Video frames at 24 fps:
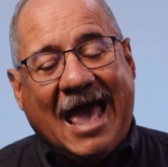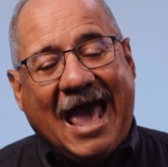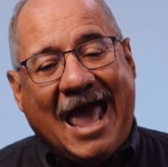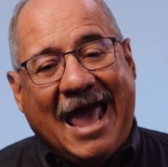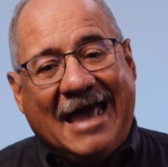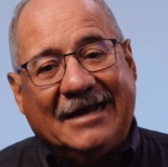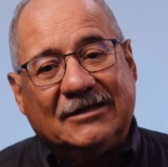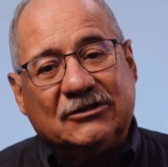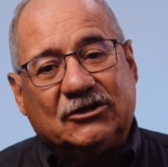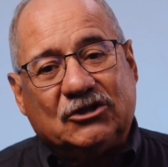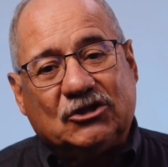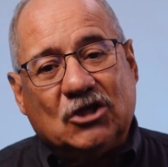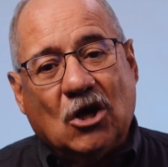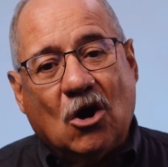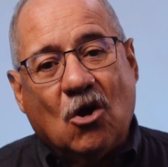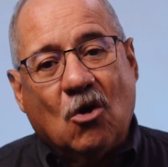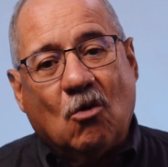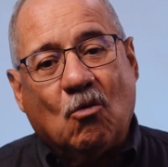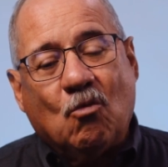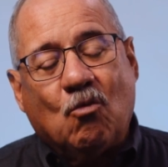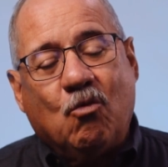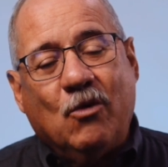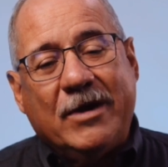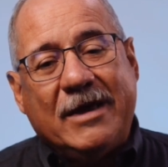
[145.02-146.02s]
And so
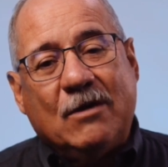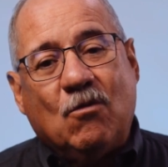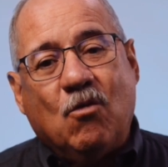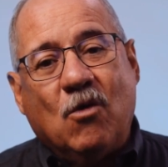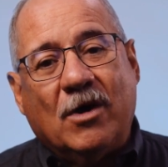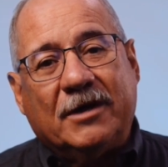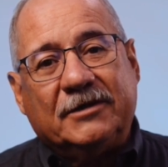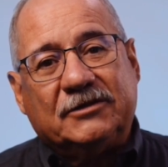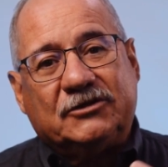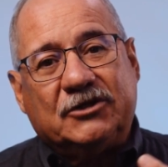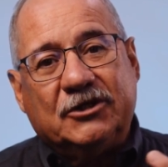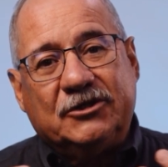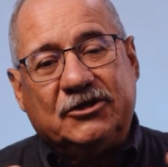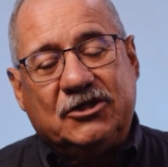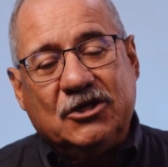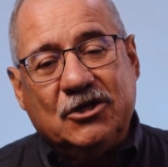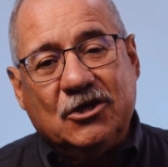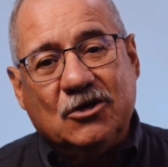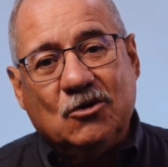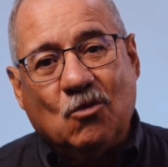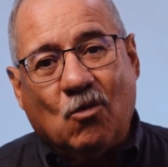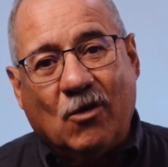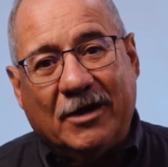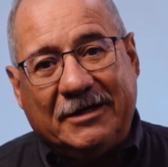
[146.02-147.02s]
we want to
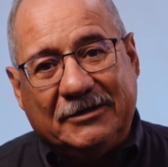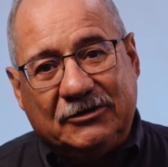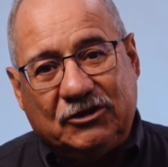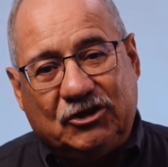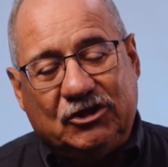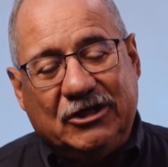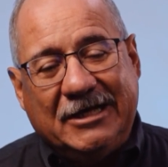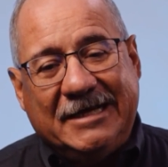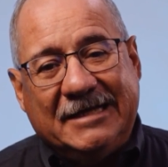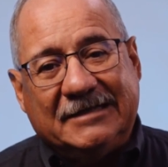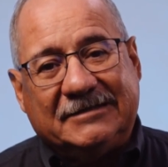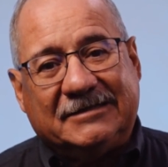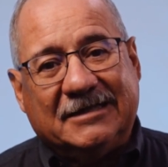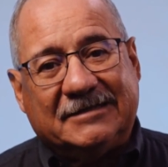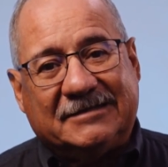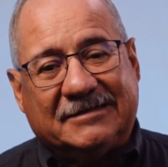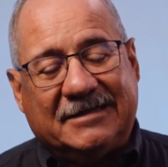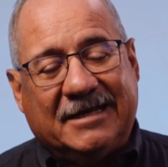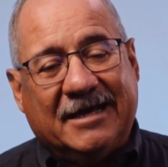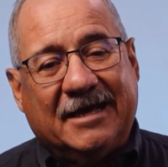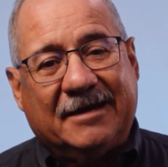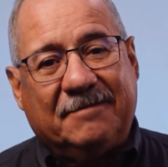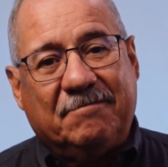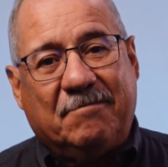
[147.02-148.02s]
do what Jesus
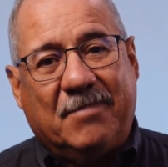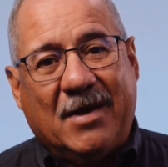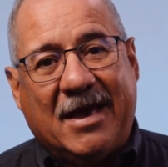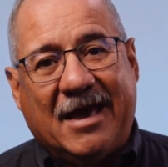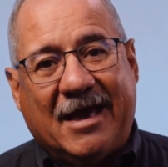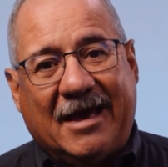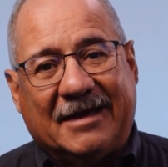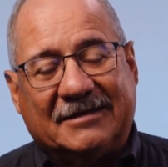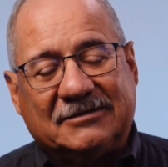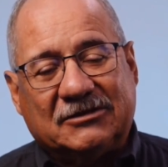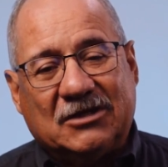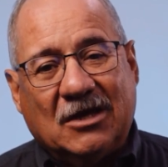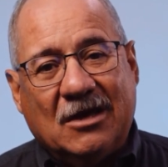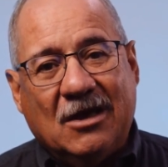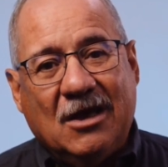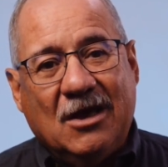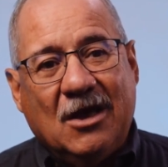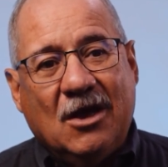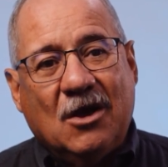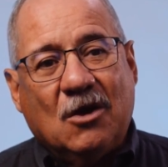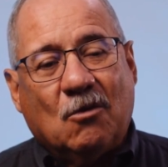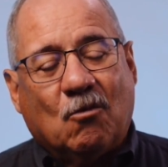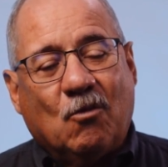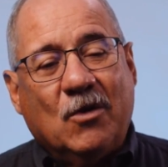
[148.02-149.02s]
did best.
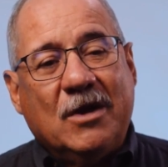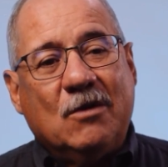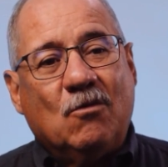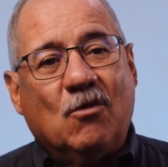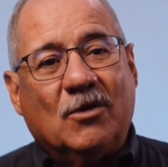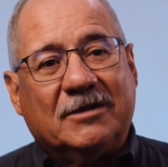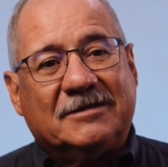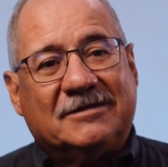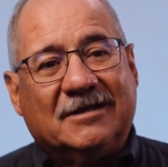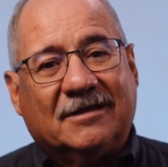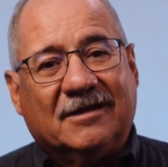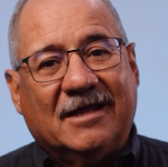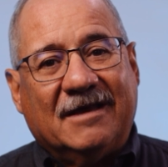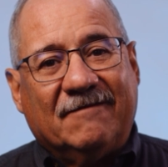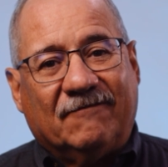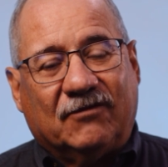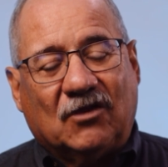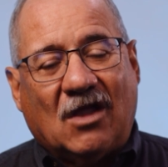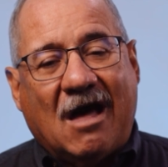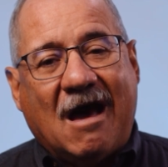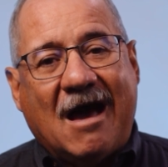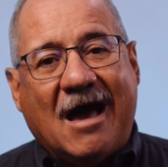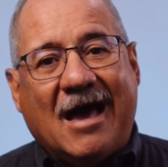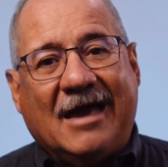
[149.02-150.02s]
We want to live
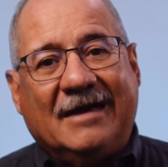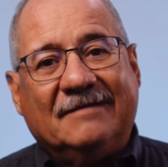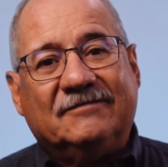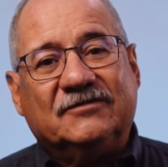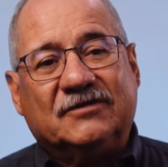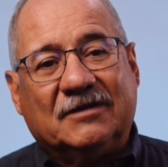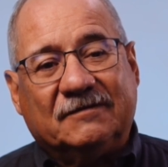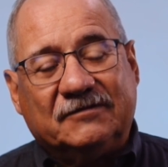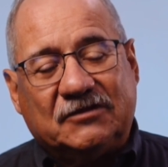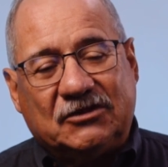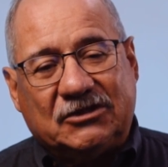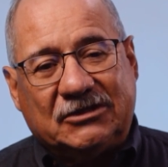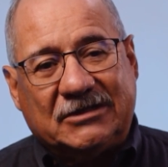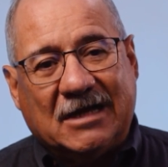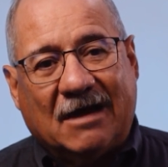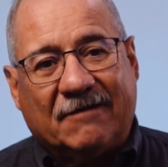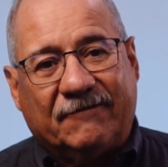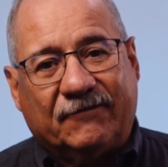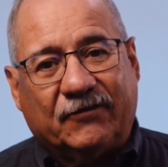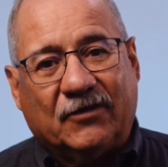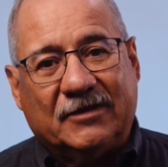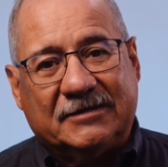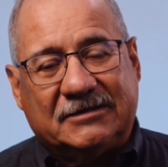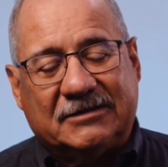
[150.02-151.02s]
lives of
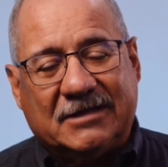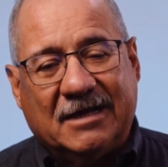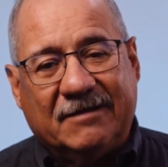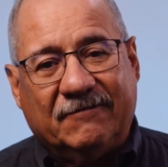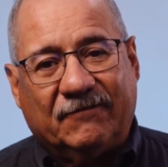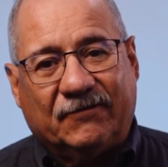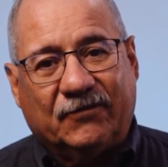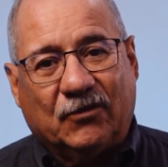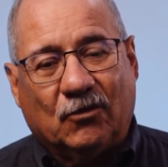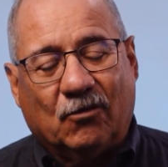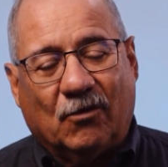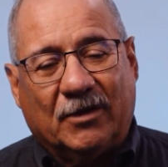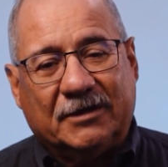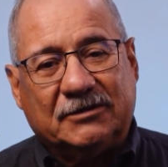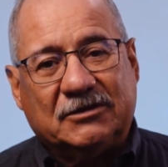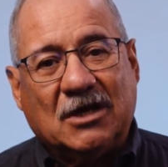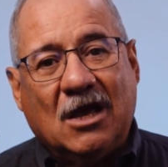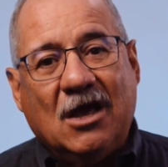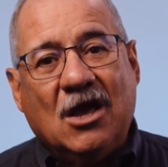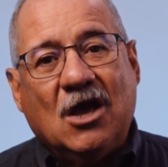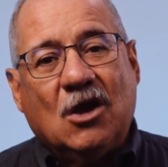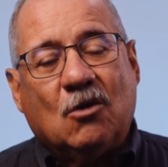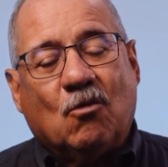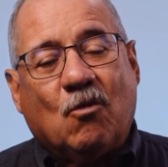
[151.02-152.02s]
selfless influence.
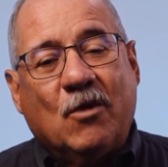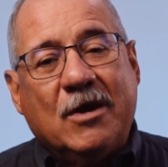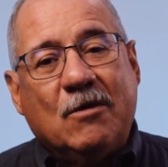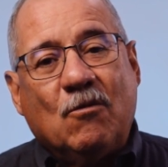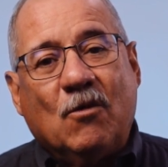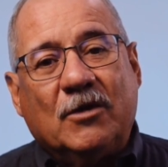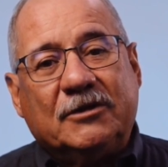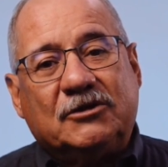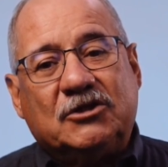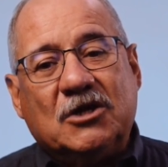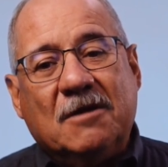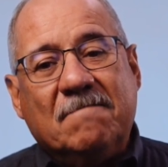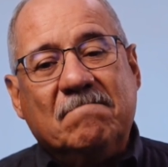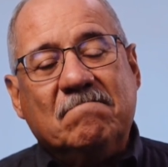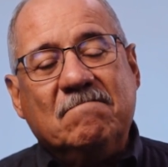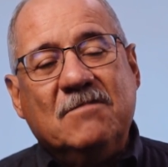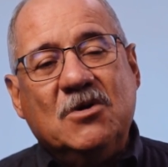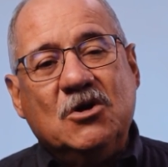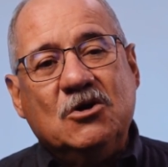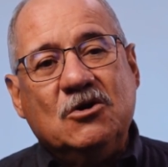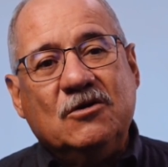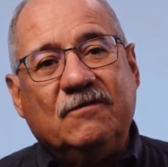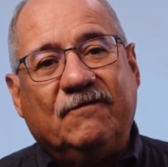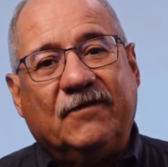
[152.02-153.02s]
We want to
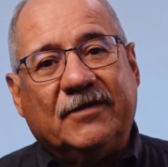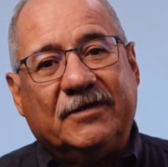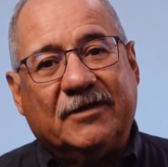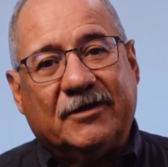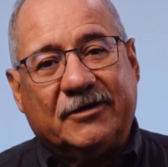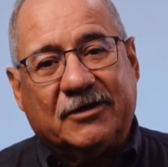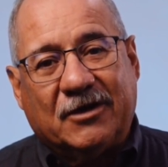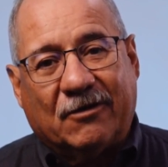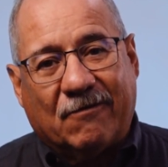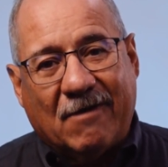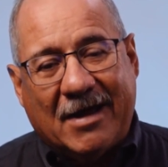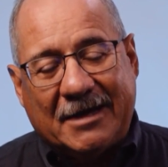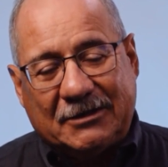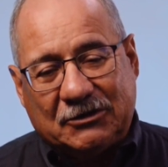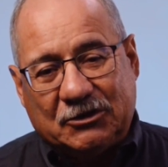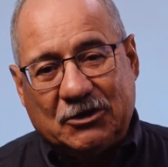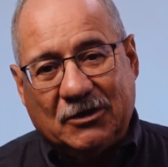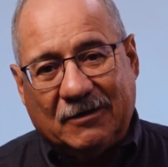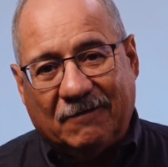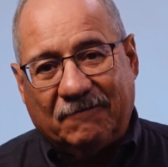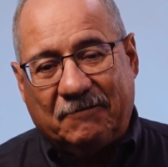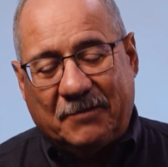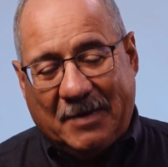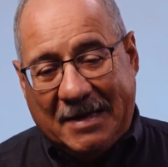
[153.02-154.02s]
move in the
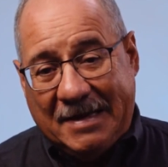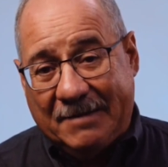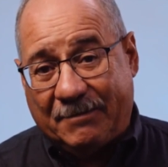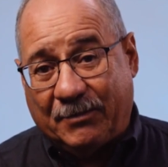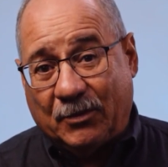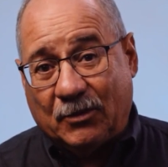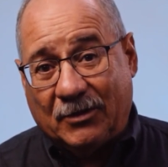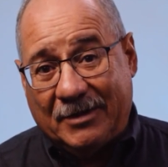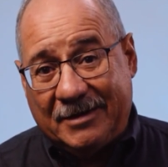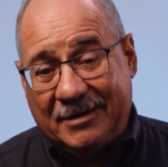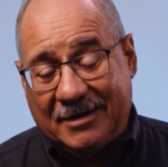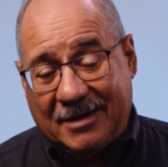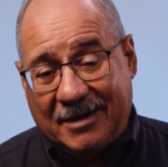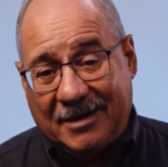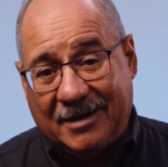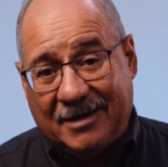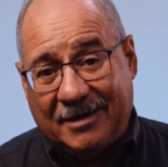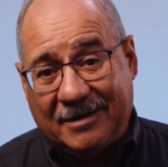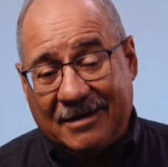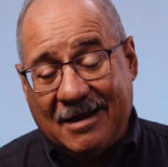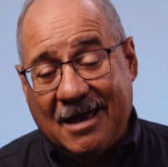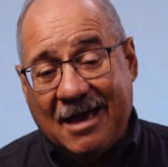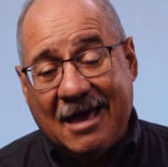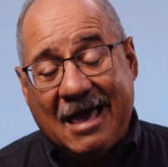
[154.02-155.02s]
direction of people in
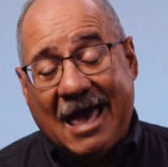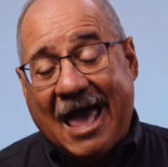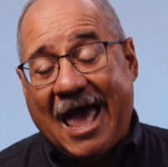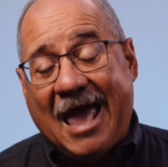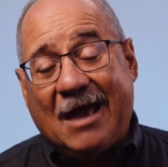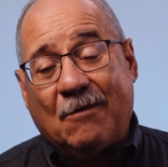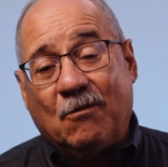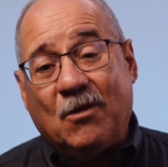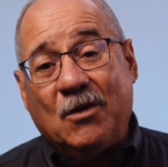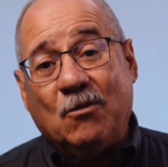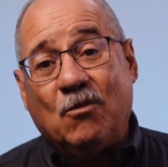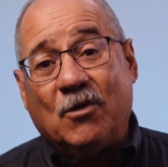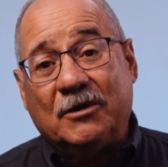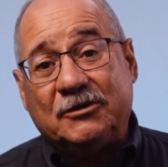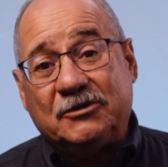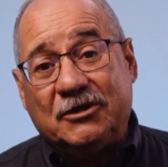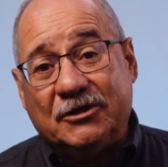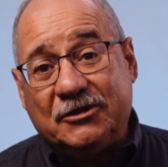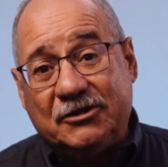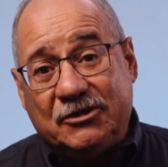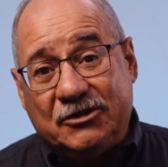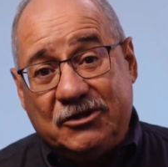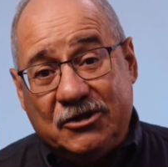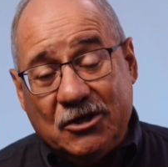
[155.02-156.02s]
need, and we want
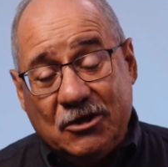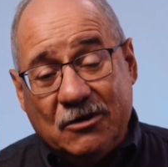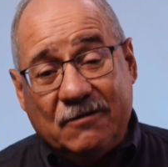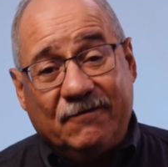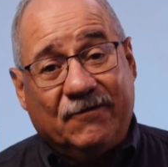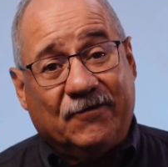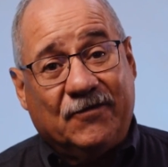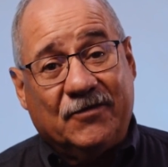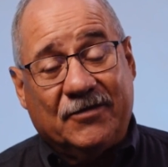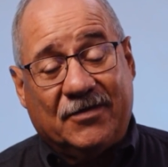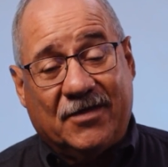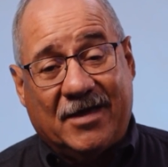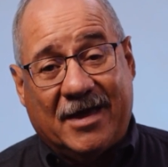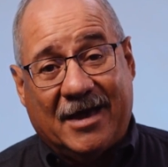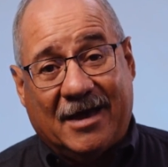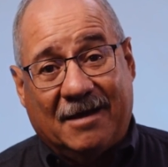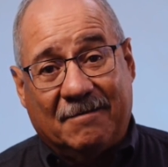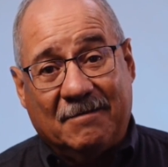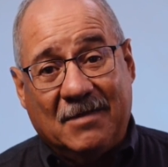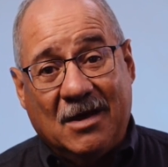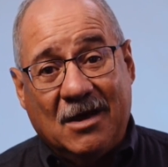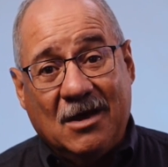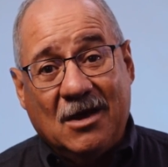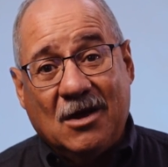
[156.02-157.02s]
to do for
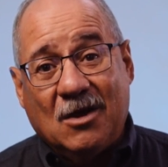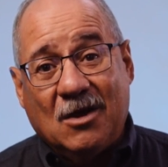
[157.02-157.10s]
them